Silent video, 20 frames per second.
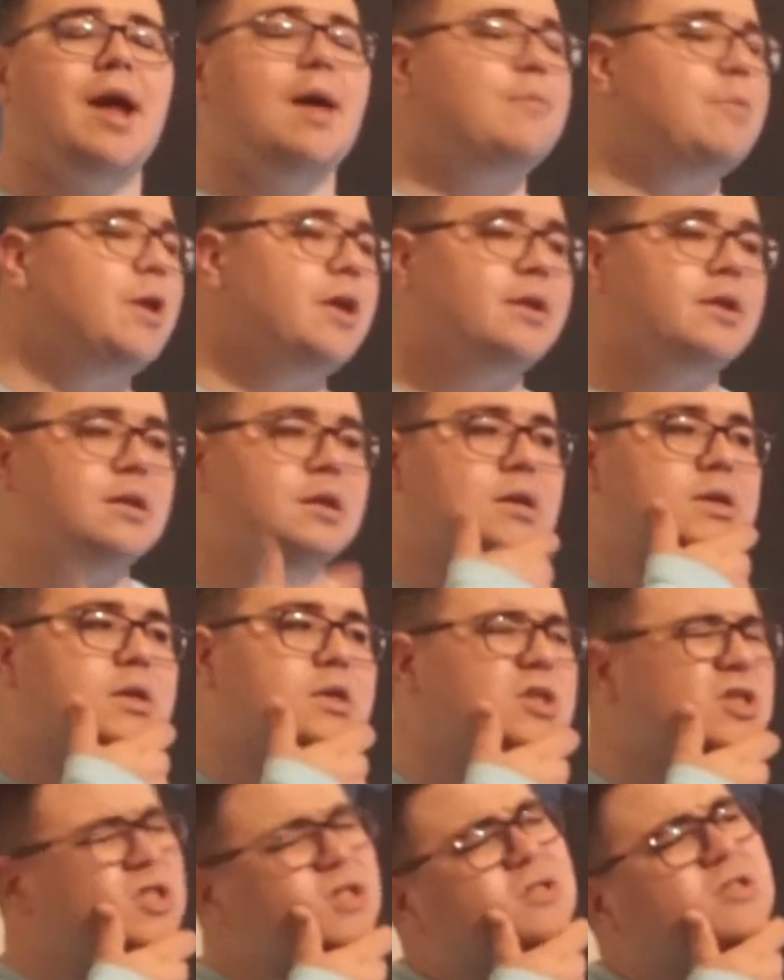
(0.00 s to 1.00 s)
I mean,
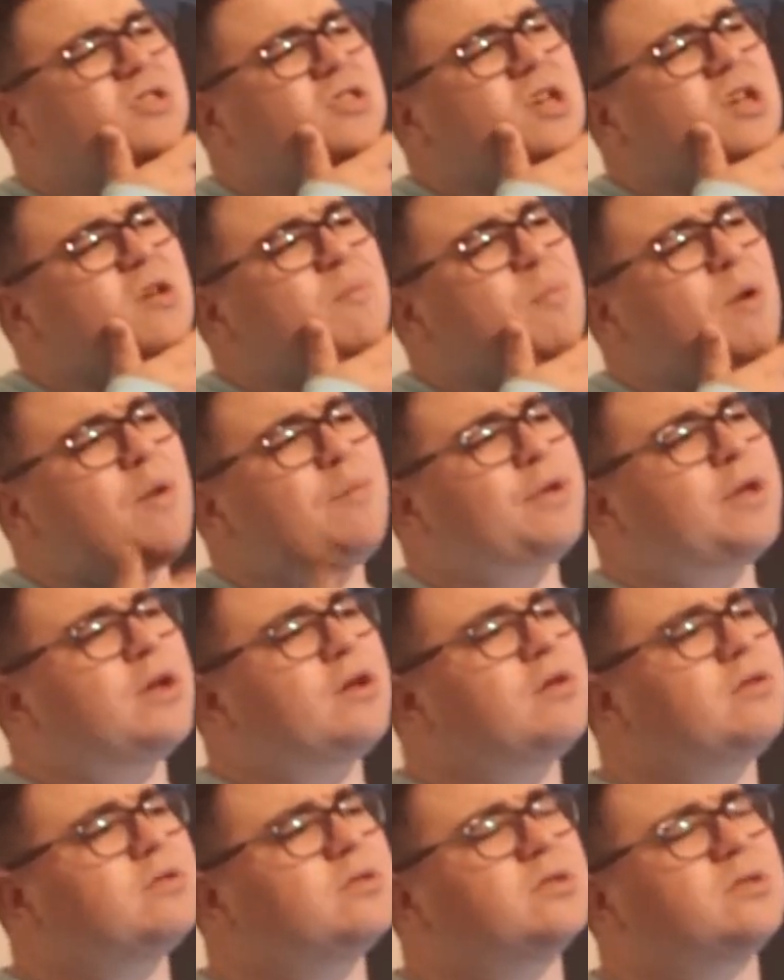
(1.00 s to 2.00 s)
she probably
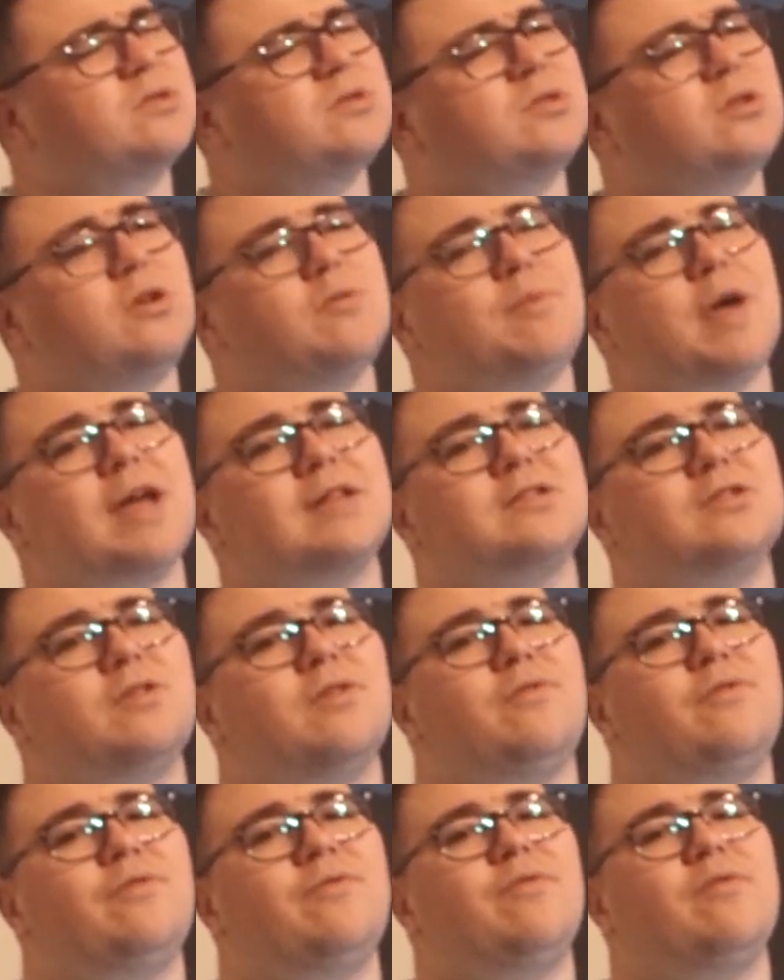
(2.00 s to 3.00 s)
could turn back
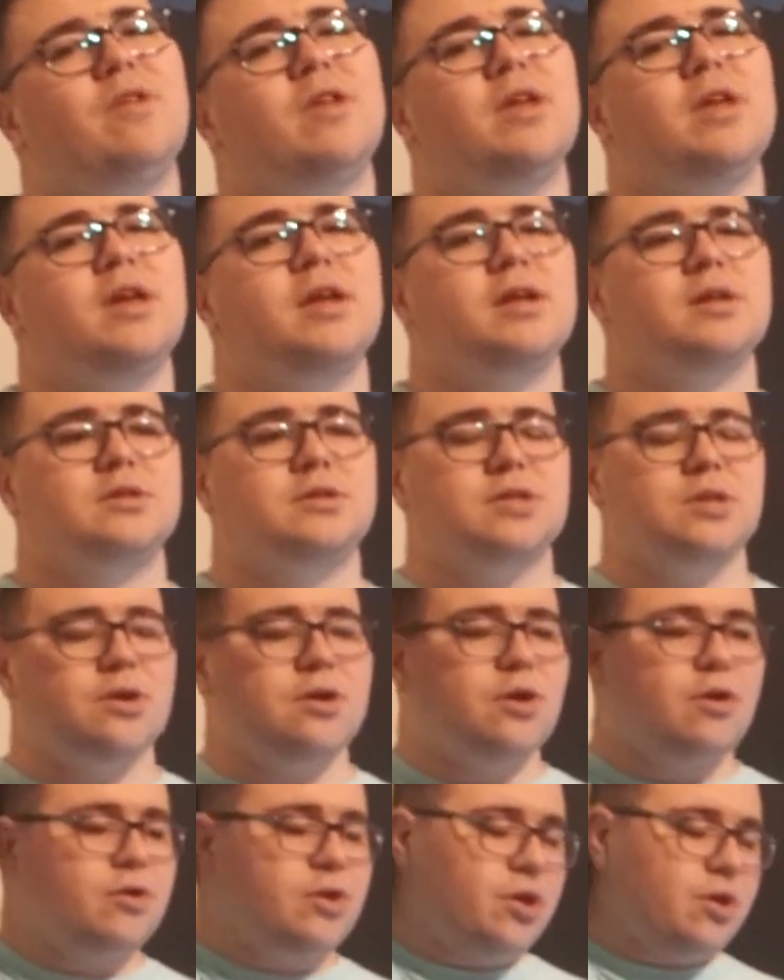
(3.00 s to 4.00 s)
to
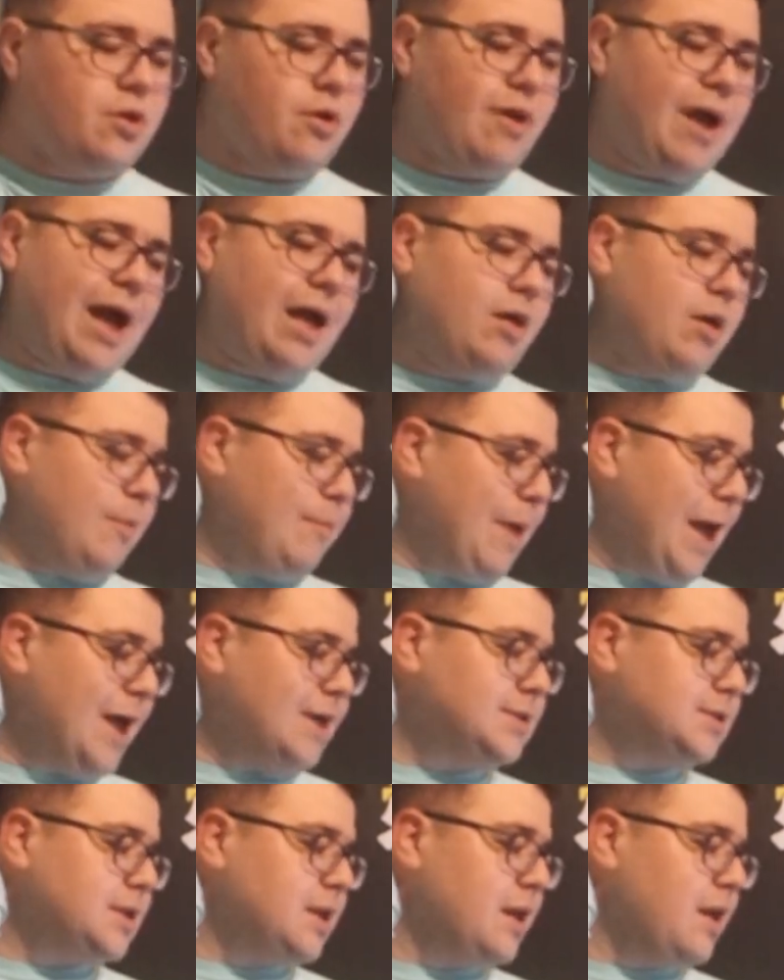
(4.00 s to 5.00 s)

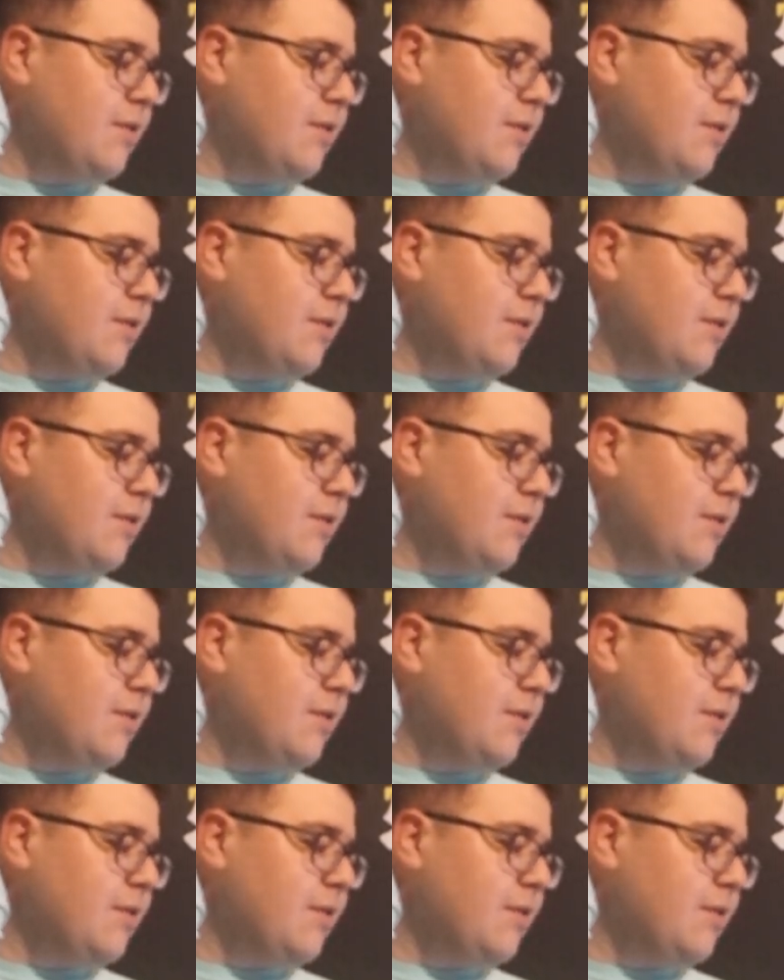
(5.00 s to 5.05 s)
Alabasta and